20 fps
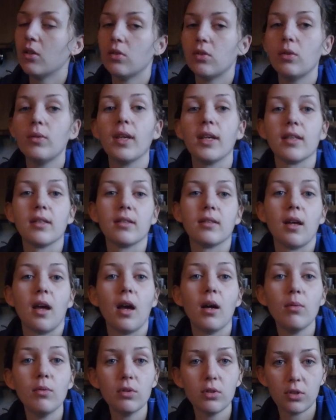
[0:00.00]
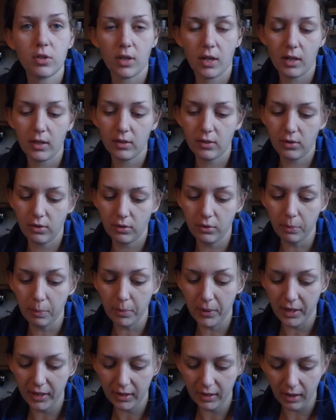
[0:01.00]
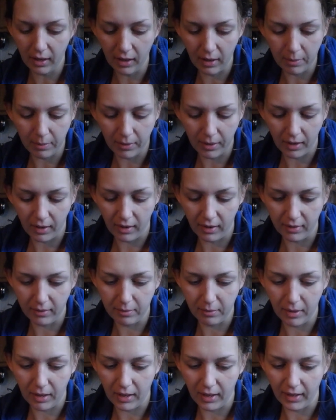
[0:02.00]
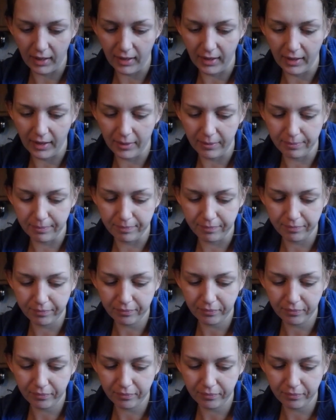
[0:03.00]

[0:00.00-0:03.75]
so yes, I will try to pick up on my um,